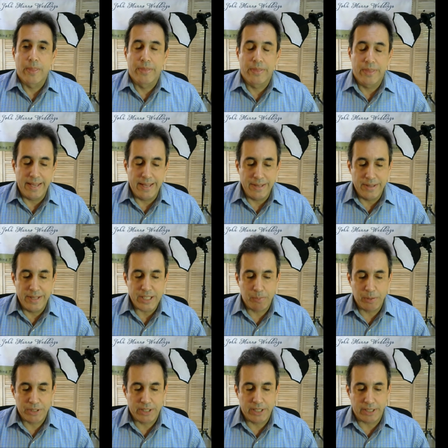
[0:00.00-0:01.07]
in this
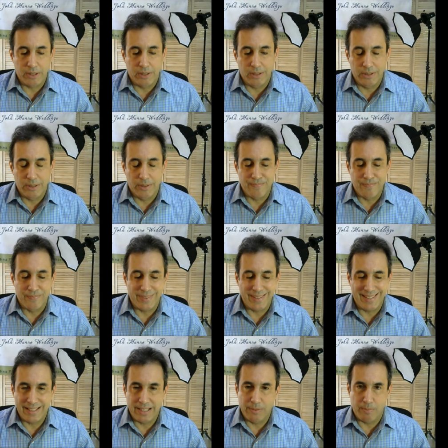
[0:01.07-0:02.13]
particular
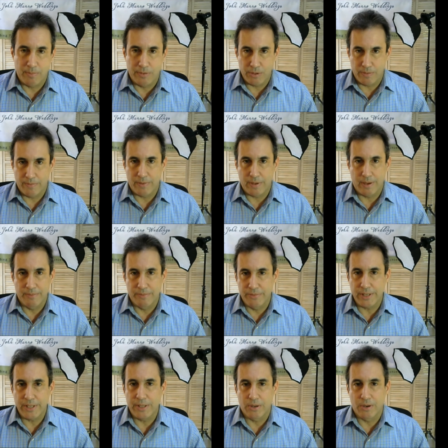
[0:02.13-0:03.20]
um,
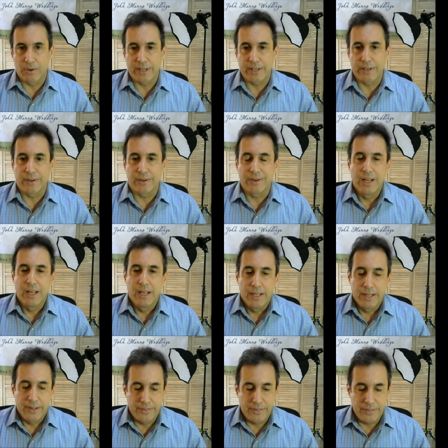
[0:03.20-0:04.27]
video here,
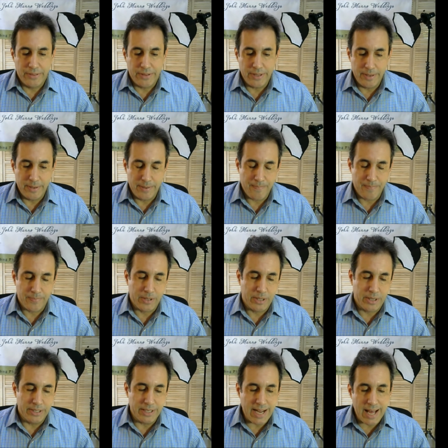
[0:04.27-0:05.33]
the
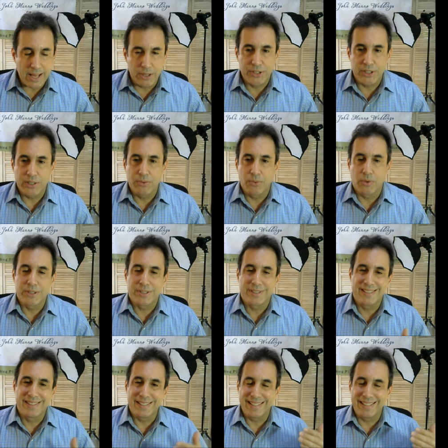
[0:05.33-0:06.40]
analogy
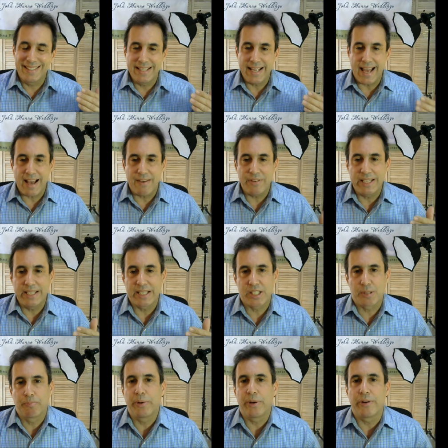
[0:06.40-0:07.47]
was having an
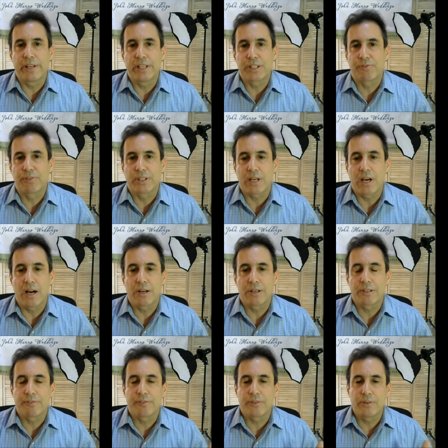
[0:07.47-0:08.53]
experienced
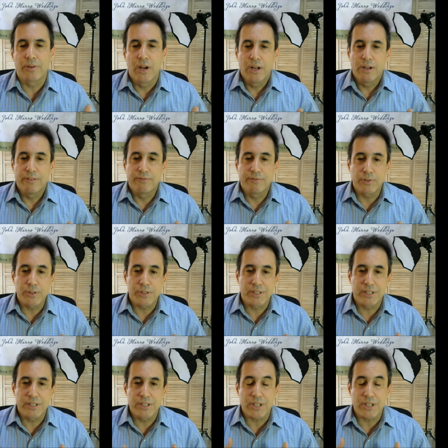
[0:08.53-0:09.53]
photographer versus